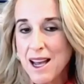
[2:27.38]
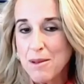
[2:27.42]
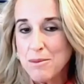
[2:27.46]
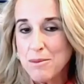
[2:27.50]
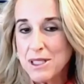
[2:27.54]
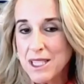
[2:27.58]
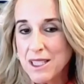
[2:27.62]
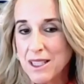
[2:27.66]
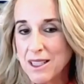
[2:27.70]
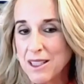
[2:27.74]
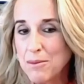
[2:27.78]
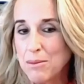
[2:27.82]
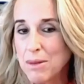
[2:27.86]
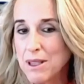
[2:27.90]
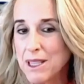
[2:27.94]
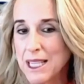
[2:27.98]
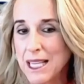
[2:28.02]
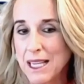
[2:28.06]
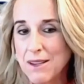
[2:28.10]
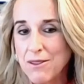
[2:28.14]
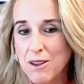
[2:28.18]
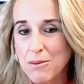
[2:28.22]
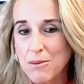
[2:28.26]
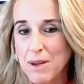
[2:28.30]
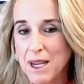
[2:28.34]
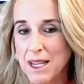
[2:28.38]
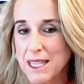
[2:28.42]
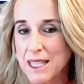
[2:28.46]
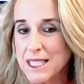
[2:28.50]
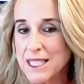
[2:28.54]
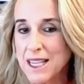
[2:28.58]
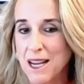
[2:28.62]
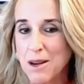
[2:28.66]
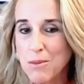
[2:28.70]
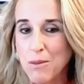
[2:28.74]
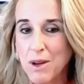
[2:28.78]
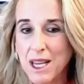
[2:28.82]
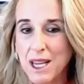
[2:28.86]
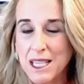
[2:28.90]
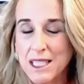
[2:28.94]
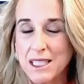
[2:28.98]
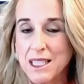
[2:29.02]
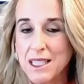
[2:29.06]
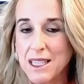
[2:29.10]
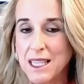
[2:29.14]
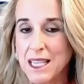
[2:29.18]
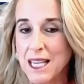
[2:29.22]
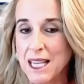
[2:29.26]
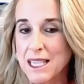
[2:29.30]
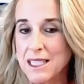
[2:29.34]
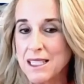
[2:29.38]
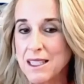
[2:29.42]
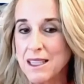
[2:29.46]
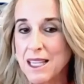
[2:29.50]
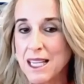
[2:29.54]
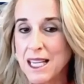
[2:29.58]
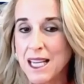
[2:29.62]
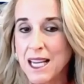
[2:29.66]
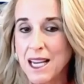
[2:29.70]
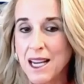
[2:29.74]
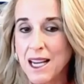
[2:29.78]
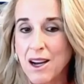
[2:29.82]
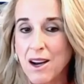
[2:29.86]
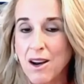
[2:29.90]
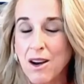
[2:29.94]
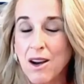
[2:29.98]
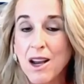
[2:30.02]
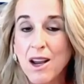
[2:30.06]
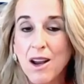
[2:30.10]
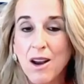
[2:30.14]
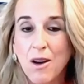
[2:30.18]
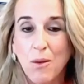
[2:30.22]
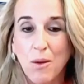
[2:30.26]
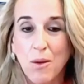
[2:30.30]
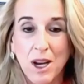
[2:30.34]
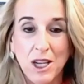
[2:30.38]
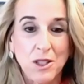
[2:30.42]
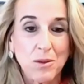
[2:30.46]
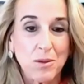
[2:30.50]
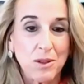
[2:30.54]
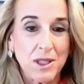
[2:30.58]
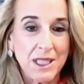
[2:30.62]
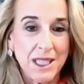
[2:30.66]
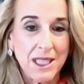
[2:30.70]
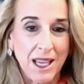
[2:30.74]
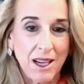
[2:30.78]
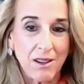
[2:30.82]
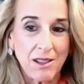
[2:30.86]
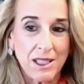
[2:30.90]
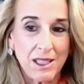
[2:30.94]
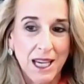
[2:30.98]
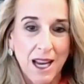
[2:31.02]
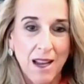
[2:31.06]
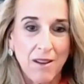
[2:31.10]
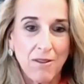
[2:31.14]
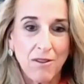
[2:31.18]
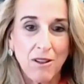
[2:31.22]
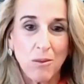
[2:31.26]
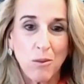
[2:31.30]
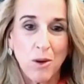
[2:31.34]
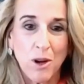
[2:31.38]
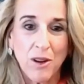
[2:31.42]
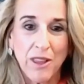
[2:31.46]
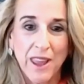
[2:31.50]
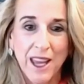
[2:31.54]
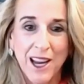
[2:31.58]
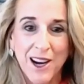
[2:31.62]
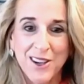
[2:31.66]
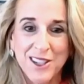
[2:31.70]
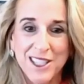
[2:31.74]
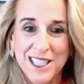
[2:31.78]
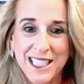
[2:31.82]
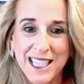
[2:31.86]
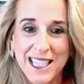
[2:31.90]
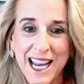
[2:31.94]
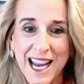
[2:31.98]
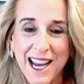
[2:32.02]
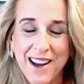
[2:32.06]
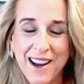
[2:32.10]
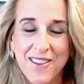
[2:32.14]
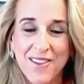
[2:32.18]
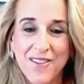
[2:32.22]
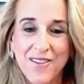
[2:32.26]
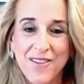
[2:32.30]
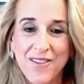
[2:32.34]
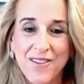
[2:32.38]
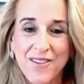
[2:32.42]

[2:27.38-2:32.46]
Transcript: I'm still a believer. By the time we get to the end of the year, rates will settle down from where they are today.